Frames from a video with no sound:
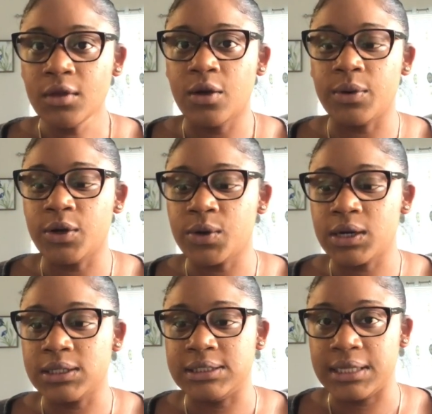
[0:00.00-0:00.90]
our
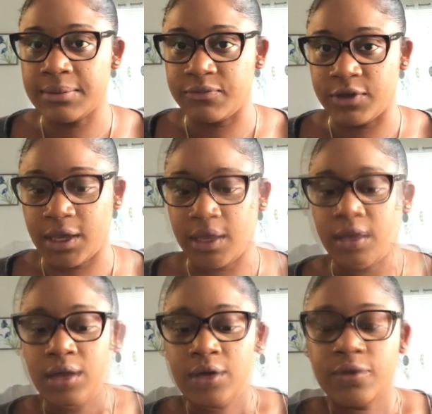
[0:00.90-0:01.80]
local DMV.
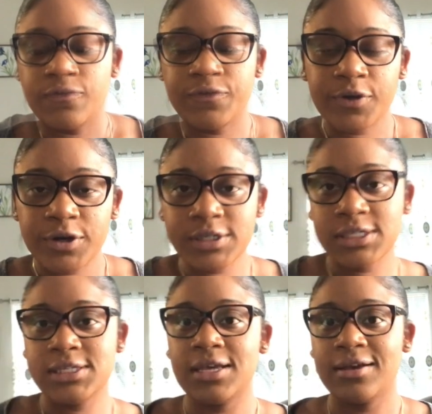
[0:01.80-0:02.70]

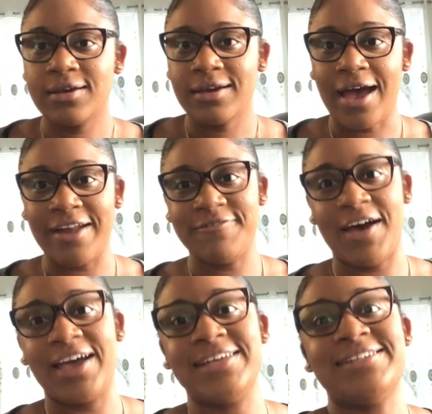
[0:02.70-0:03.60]
First
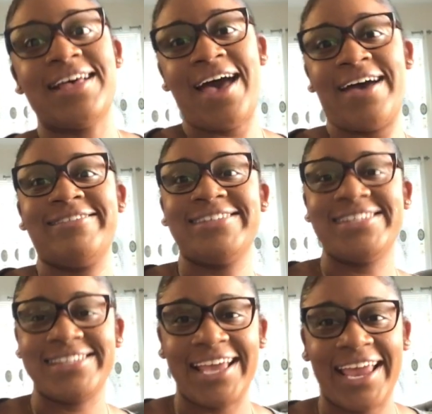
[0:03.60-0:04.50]
advice I would
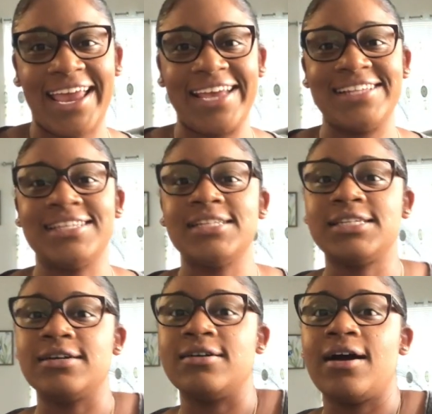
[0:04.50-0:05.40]
say is
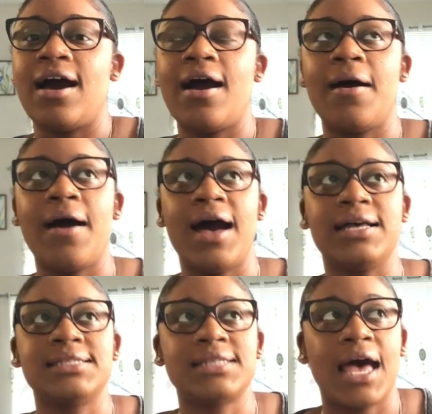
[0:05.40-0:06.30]
to
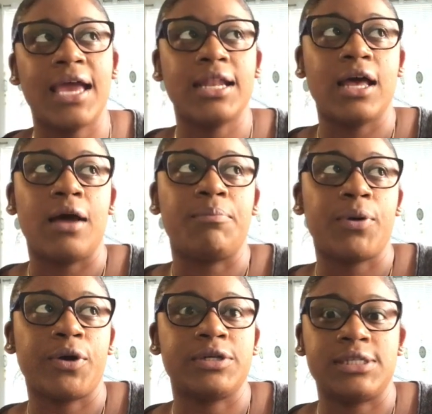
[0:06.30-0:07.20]
assign a
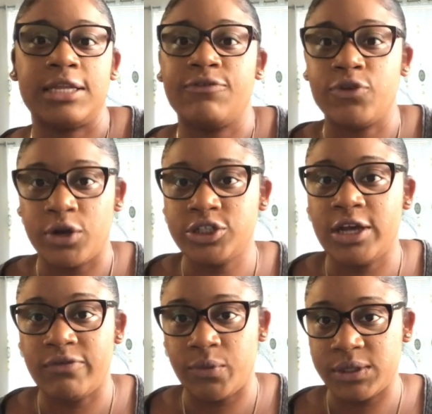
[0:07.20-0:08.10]
person if you are
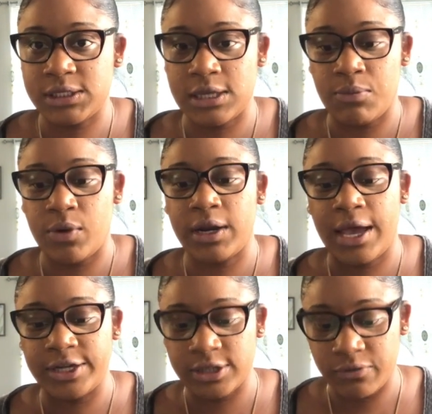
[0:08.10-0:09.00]
traveling with someone
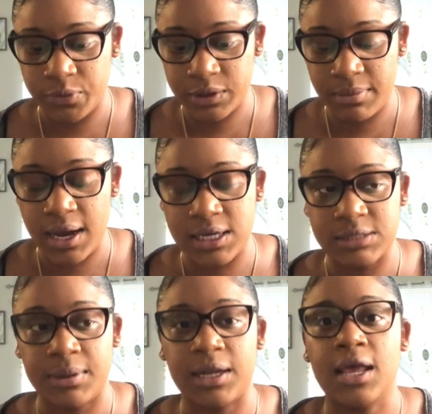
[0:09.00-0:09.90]
i travel with my
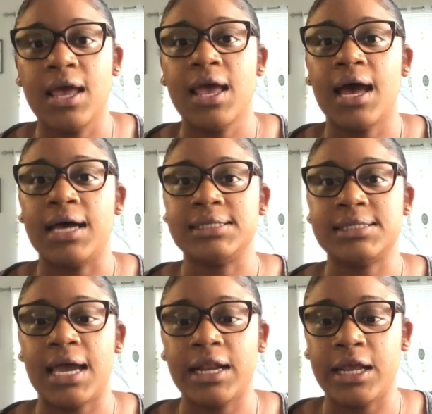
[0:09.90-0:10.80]
husband
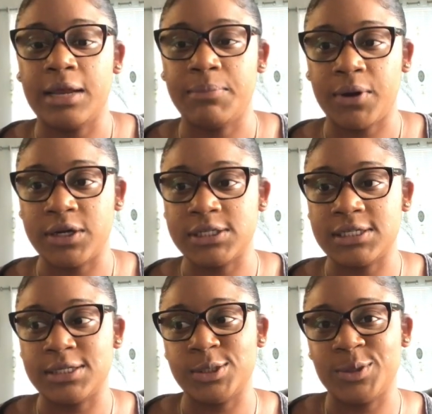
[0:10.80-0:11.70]
assign a
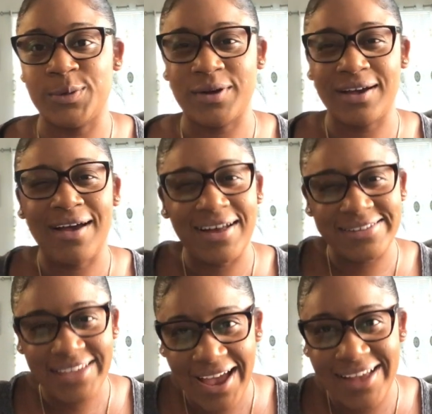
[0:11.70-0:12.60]
person to a
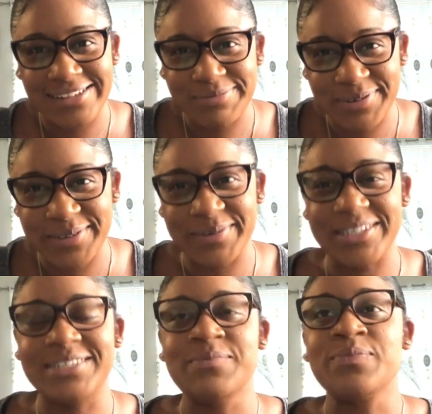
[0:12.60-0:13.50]
task pretty
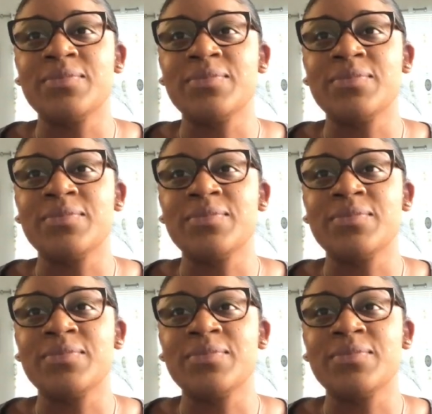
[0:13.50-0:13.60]
much